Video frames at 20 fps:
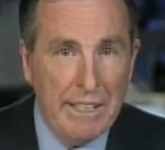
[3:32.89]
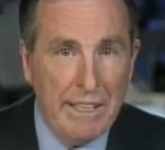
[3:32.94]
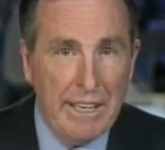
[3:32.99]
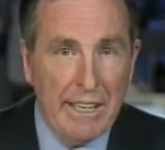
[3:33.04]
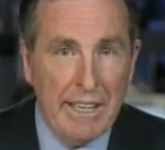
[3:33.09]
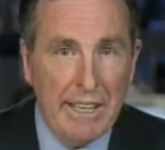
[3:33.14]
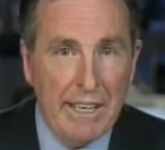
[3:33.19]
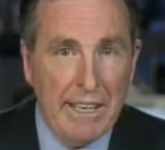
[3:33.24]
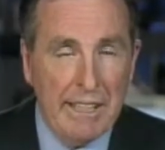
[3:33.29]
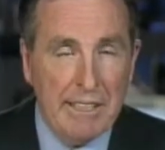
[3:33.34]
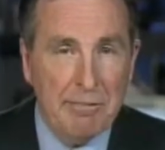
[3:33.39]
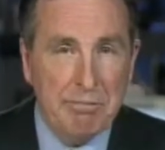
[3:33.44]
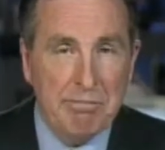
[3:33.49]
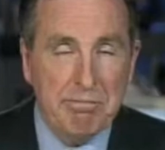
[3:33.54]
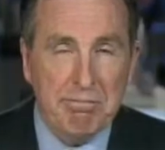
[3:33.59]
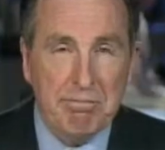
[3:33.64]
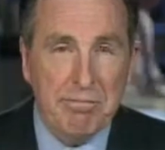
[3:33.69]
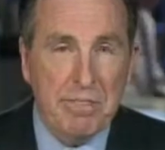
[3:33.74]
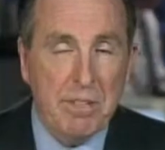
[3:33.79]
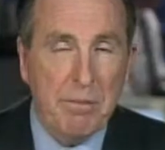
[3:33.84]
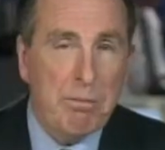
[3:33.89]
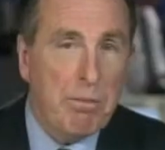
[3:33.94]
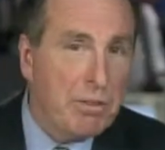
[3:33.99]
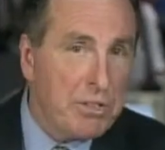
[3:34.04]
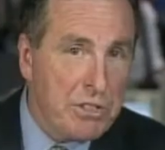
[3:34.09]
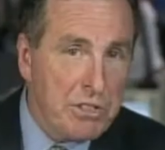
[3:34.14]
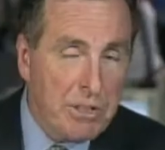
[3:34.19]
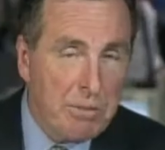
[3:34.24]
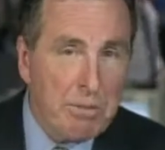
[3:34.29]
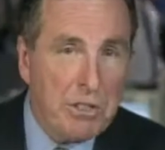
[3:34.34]
There
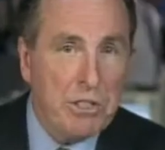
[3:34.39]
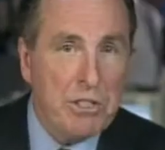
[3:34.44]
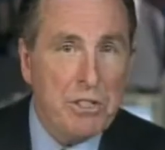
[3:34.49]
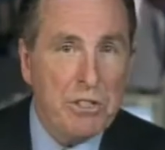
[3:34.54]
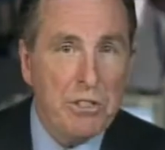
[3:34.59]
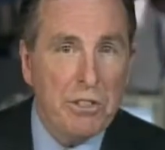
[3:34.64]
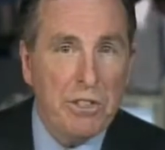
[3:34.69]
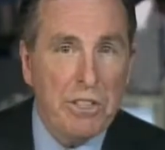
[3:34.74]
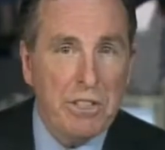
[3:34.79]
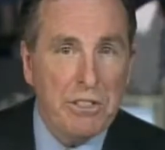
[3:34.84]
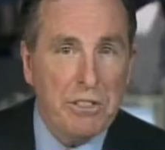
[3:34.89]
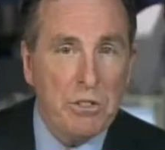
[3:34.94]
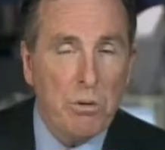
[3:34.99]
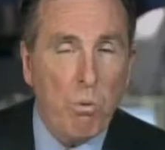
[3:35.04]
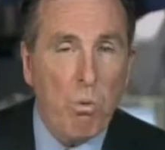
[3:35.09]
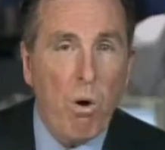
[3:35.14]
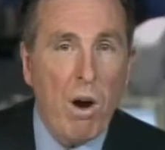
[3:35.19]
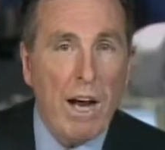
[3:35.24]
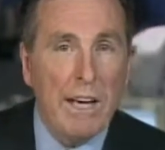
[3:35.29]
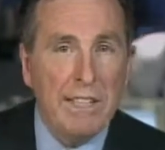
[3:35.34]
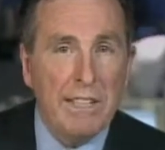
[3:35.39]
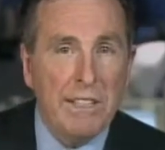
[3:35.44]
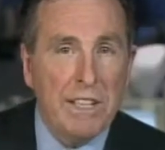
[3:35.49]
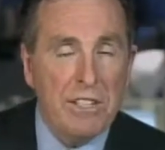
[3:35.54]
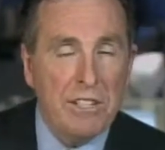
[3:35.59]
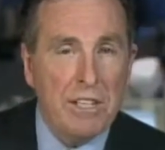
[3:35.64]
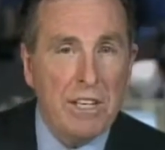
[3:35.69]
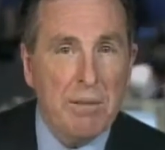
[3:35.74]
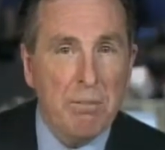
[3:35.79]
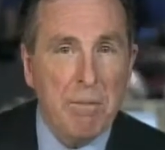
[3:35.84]
was some concern as to why did they
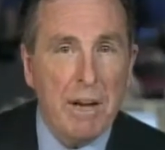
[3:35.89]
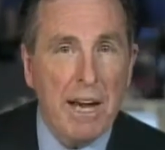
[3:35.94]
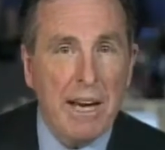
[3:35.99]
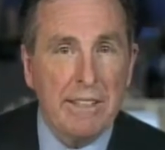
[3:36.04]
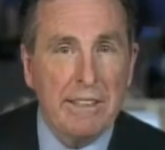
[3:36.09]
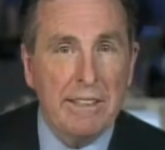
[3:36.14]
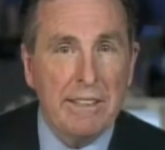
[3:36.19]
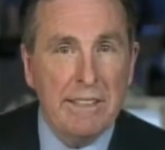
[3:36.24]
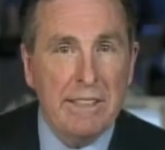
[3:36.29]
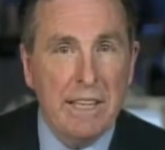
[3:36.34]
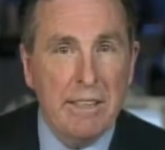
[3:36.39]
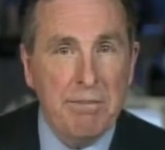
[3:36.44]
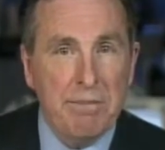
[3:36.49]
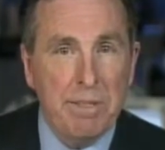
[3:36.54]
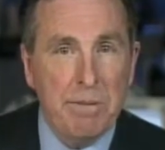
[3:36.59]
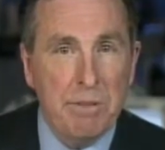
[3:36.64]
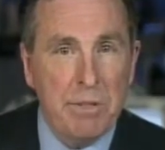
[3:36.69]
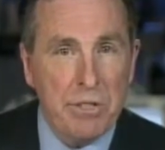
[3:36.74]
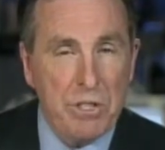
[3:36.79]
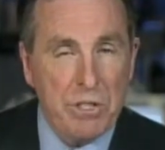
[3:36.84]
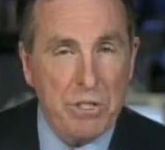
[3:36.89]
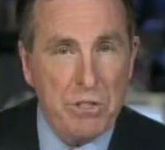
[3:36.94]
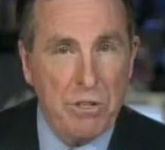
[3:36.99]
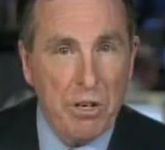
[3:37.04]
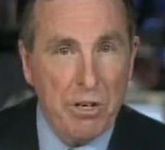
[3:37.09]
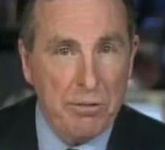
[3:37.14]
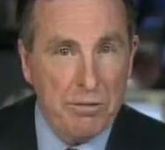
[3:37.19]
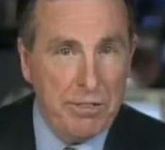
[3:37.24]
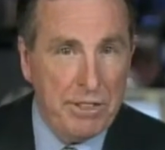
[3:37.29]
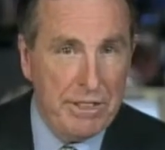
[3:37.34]
send back the amphibious
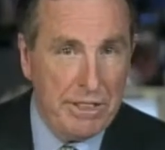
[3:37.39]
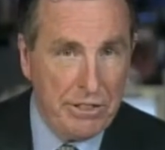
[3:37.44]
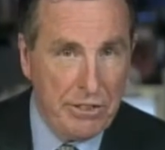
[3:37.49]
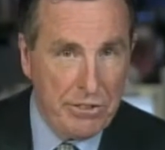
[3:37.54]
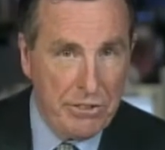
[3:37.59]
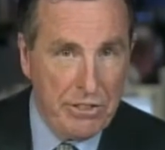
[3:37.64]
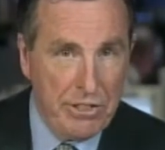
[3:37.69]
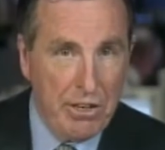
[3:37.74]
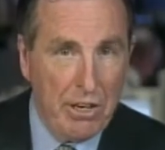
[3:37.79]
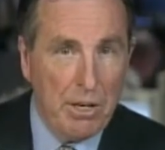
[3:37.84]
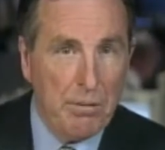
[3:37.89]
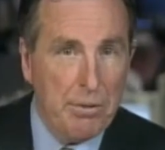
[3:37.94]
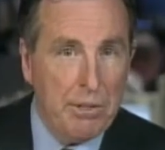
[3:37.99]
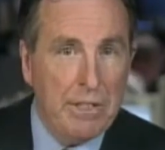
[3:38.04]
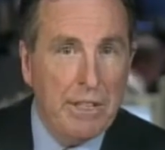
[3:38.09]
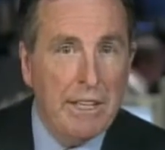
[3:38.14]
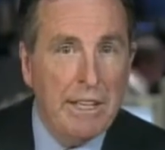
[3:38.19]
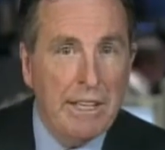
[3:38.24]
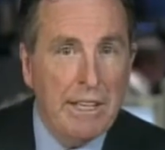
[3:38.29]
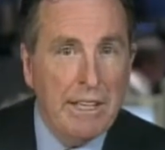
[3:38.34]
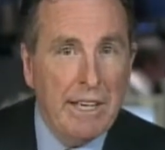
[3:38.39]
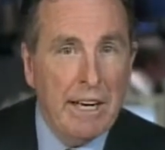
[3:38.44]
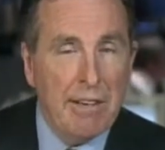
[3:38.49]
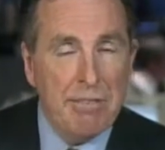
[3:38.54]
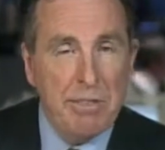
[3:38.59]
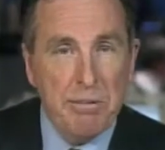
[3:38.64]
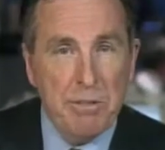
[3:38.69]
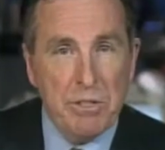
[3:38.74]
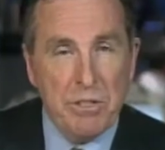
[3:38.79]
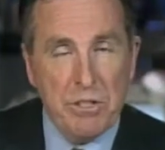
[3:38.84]
assault vehicles, the armored
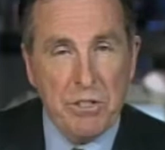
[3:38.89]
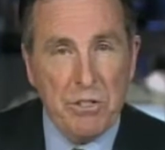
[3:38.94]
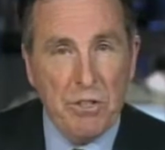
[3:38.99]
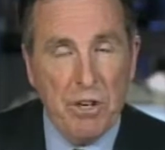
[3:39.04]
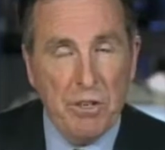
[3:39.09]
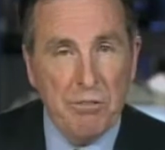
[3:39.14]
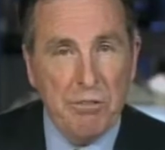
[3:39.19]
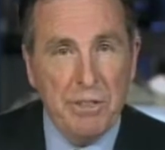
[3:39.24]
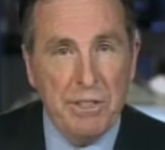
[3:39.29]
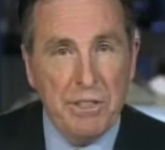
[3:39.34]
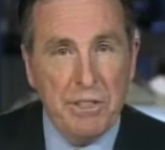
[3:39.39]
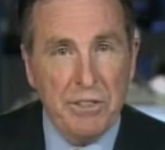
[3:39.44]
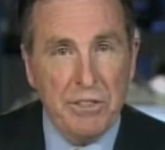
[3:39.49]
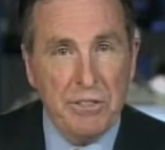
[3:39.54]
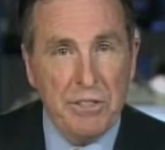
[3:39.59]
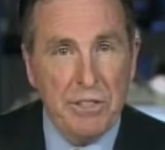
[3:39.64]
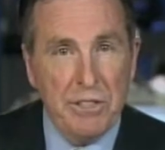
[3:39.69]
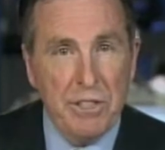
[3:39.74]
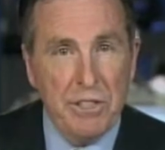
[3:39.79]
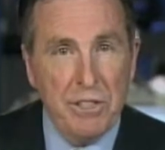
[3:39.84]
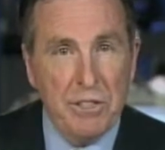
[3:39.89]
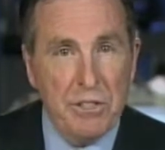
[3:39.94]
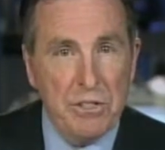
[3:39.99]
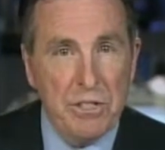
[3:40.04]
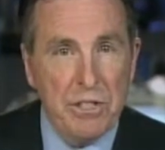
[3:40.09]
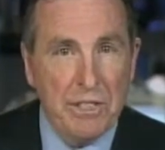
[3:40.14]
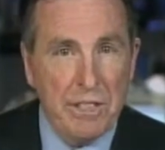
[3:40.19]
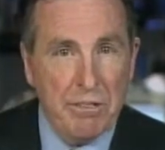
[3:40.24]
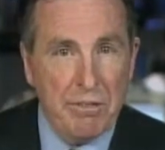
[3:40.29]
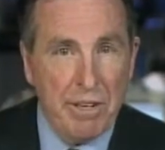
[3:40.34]
amphibious assault vehicles that they used
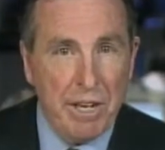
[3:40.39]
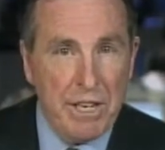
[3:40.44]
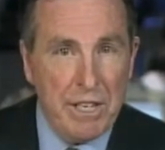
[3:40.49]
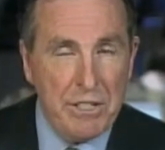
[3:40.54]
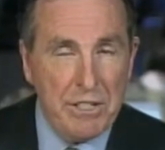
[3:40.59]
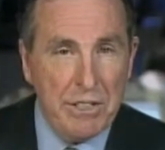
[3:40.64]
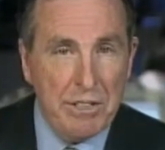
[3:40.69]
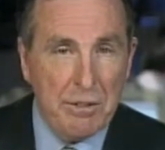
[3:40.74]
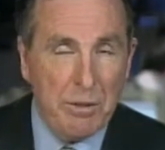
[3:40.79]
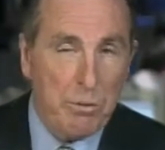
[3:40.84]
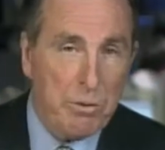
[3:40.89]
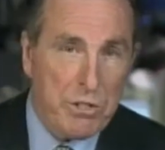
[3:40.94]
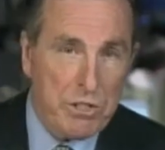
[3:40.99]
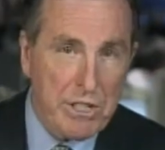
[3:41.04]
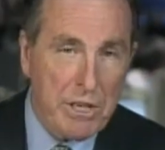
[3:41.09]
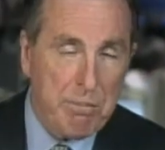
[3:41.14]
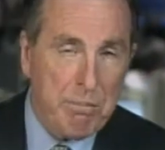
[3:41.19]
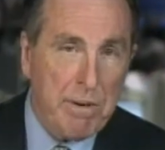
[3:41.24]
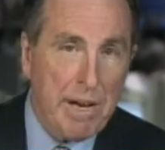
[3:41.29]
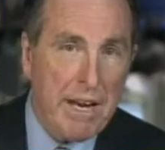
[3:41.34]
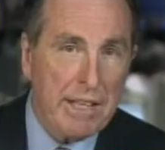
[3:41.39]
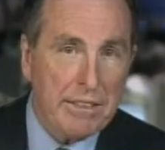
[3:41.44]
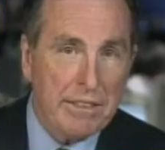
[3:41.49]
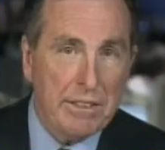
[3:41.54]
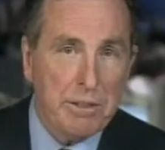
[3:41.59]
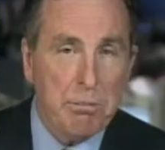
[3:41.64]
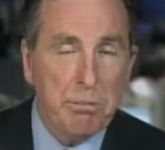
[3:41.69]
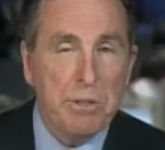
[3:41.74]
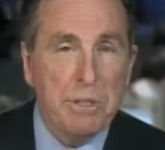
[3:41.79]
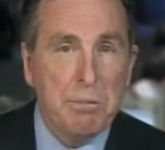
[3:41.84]
in the invasion that were sent back to
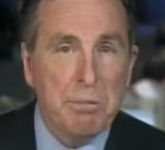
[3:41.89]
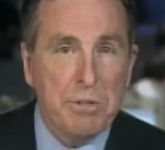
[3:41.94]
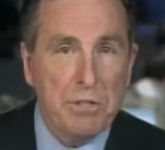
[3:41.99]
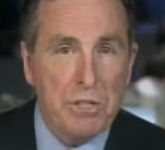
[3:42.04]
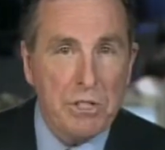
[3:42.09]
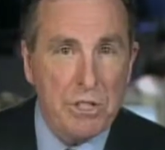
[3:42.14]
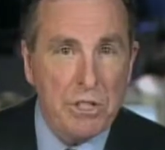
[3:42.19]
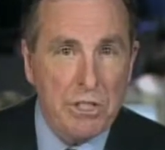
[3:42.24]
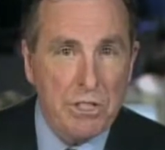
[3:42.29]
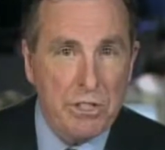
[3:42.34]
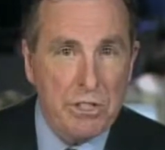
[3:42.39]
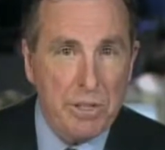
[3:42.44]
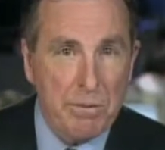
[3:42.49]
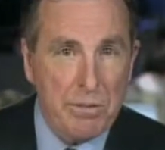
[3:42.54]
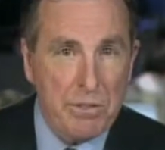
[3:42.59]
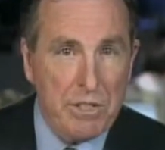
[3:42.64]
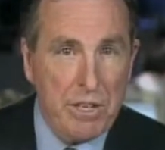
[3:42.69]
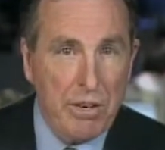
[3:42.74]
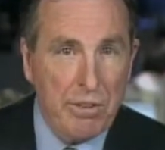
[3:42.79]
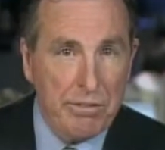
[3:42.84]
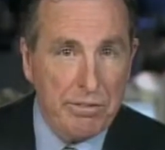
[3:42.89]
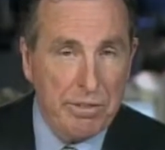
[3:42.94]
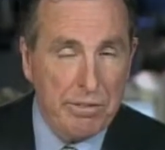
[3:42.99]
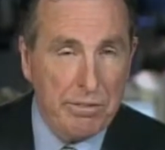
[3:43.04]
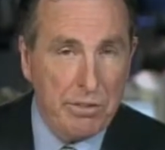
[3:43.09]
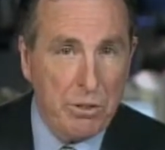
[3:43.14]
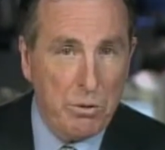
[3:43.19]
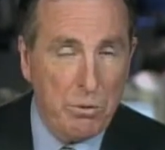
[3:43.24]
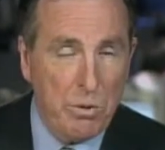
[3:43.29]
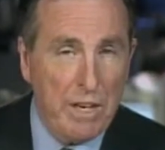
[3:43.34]
the pre-positioning ships south
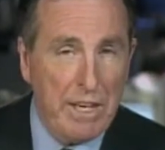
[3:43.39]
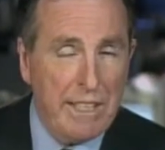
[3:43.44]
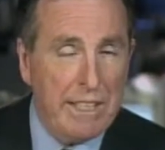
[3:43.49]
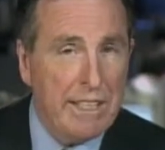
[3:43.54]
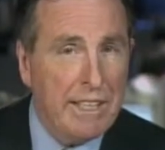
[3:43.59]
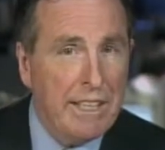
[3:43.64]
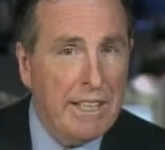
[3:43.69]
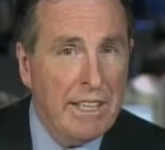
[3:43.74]
of Kuwait.